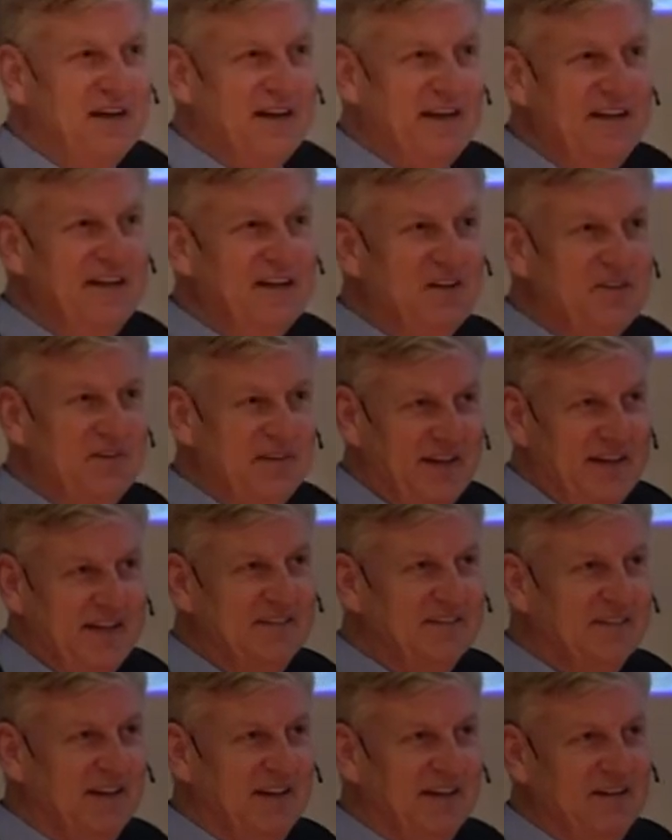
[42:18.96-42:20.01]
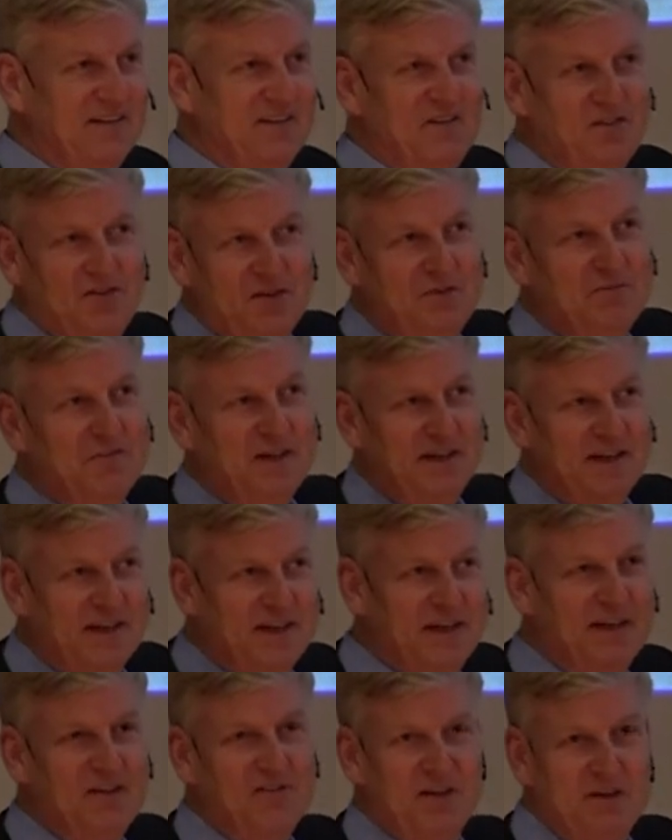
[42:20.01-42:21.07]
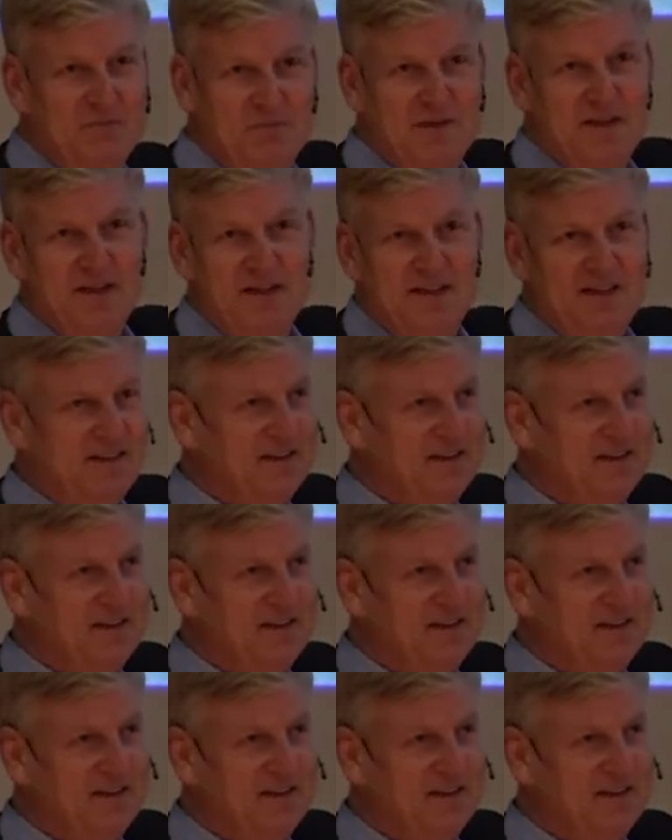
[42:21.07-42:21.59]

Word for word: the real data, somewhere in S A P,